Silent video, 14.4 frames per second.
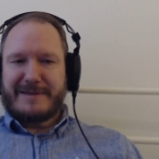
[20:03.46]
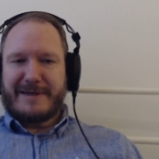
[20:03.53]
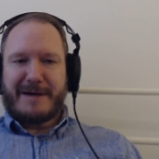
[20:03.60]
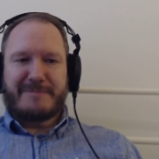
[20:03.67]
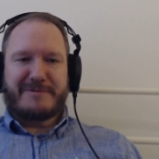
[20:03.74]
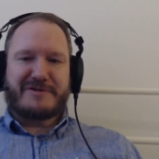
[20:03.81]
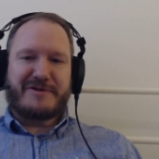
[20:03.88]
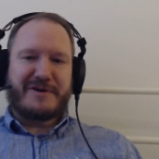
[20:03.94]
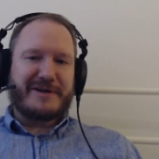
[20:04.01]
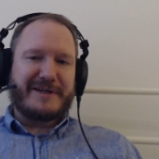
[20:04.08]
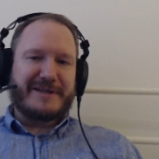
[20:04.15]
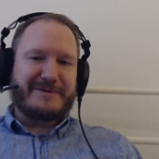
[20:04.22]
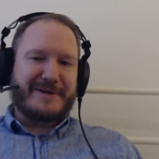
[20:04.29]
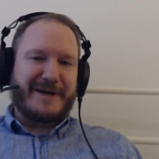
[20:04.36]
I'm
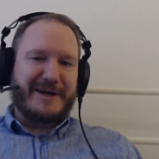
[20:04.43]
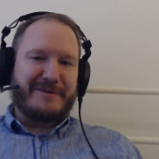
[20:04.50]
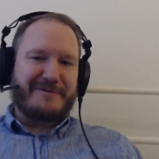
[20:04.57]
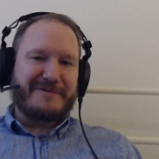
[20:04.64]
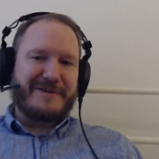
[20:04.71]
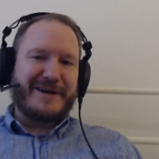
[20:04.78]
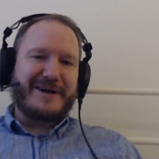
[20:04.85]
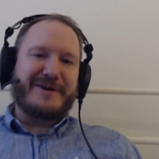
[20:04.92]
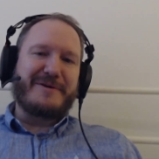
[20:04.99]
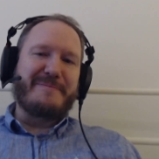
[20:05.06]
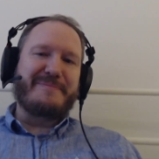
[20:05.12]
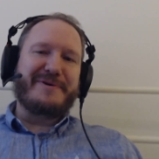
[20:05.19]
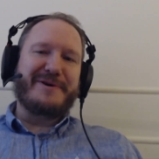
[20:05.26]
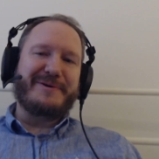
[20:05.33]
struggling to kind of
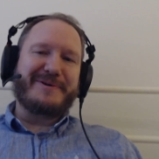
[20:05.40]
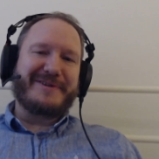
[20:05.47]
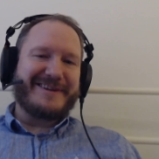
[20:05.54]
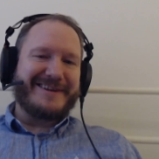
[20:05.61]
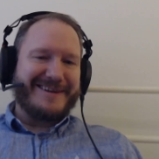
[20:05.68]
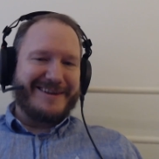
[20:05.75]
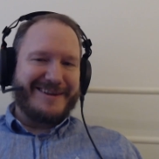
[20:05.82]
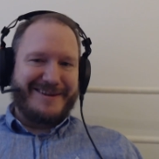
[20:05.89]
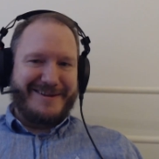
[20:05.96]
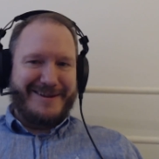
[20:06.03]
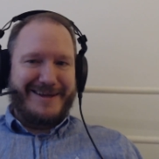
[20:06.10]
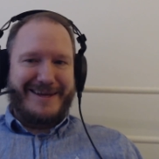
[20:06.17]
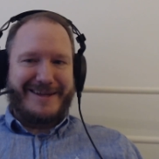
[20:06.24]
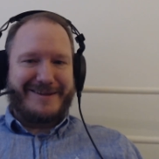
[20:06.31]
compute the
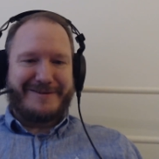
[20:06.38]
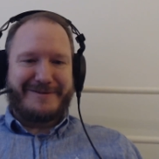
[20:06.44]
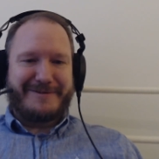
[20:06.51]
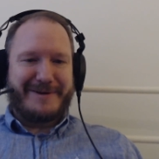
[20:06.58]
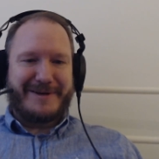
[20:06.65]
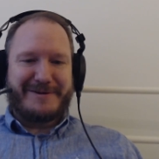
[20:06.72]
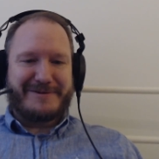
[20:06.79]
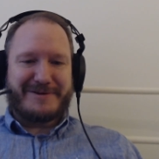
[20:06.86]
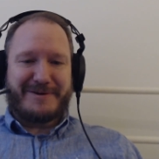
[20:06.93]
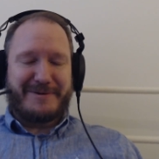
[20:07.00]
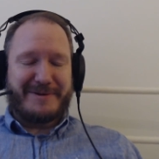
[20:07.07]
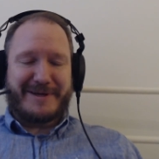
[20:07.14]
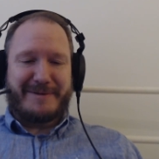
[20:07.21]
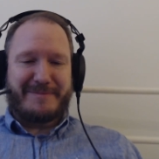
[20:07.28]
need to use
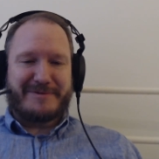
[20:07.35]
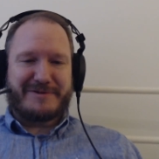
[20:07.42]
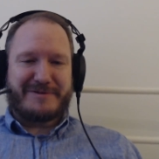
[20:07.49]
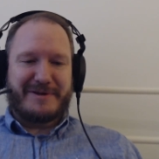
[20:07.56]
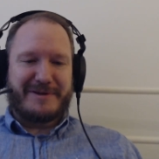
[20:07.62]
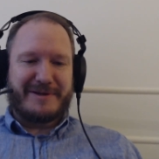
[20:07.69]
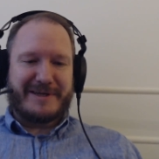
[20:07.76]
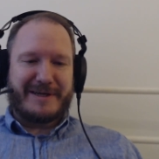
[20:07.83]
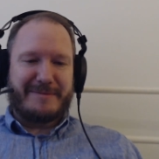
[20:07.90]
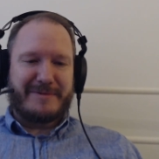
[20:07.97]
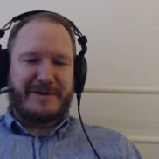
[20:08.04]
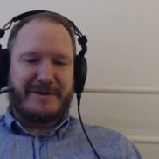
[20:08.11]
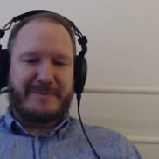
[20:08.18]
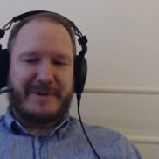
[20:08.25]
goalkeepers to unlock
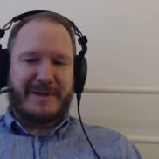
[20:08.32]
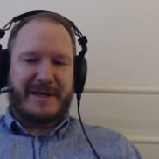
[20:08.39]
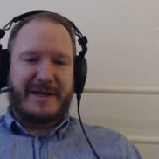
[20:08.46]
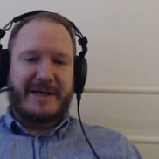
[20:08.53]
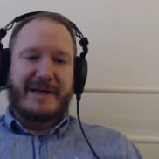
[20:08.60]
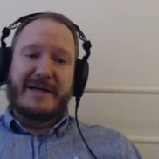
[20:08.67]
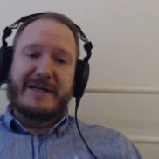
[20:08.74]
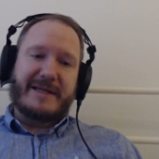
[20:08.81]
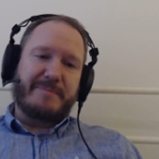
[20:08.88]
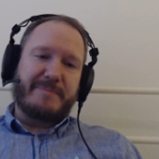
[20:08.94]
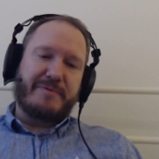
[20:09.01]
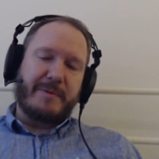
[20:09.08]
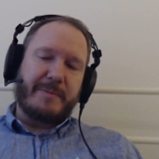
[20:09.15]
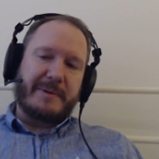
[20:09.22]
him though, but they
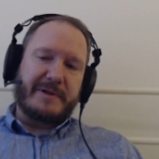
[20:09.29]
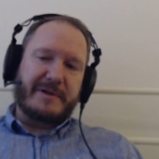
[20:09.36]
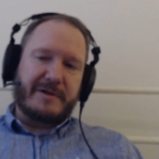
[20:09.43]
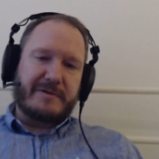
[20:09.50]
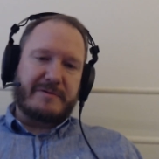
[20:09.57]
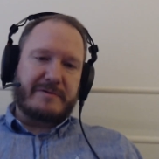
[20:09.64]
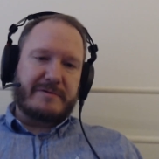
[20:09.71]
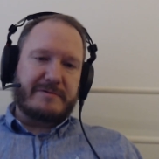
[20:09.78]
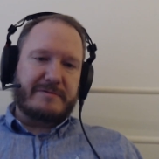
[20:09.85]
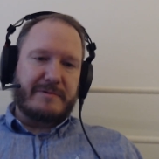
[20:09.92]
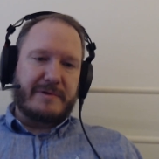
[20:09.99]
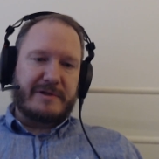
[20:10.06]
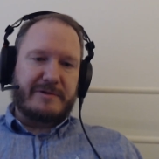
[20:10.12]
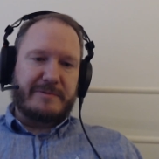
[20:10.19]
probably don't
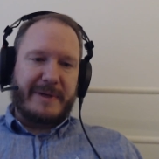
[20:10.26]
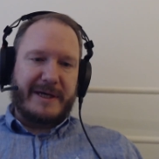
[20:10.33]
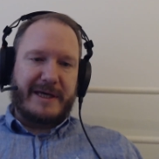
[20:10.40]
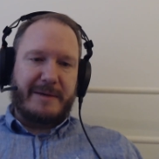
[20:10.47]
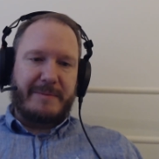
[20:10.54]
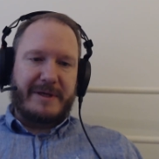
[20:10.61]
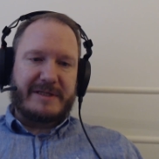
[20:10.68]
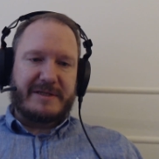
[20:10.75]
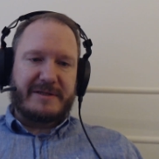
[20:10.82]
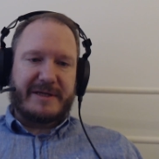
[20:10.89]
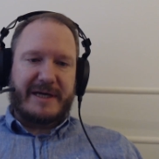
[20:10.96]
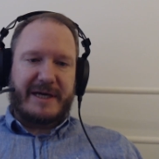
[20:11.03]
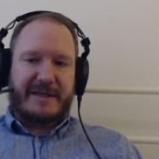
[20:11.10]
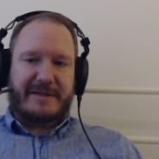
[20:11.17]
want to make him easy to
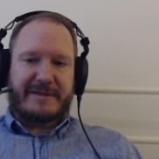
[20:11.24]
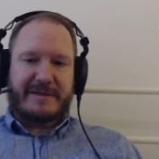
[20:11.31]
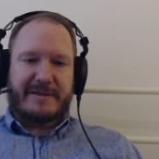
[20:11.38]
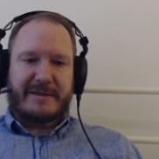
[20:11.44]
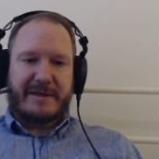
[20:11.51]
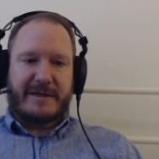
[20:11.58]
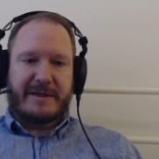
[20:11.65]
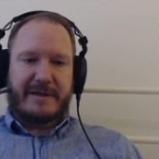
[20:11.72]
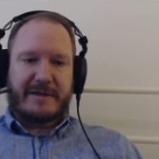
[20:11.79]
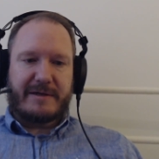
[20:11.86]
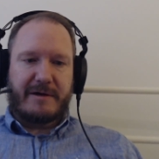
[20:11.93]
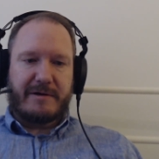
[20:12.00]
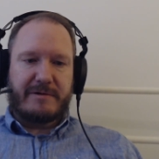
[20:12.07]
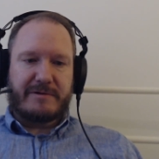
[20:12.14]
get.
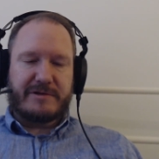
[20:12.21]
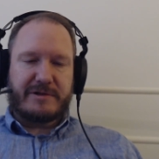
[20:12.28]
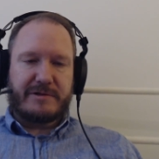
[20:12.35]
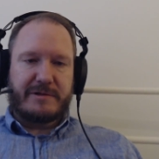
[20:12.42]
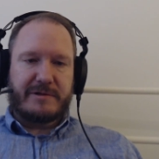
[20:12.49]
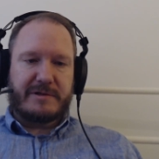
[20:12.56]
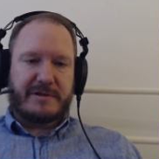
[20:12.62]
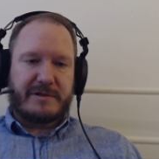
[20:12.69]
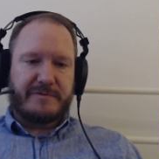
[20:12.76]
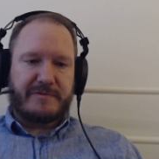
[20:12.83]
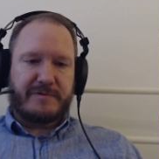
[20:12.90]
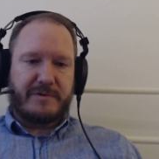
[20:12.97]
Card looks good, of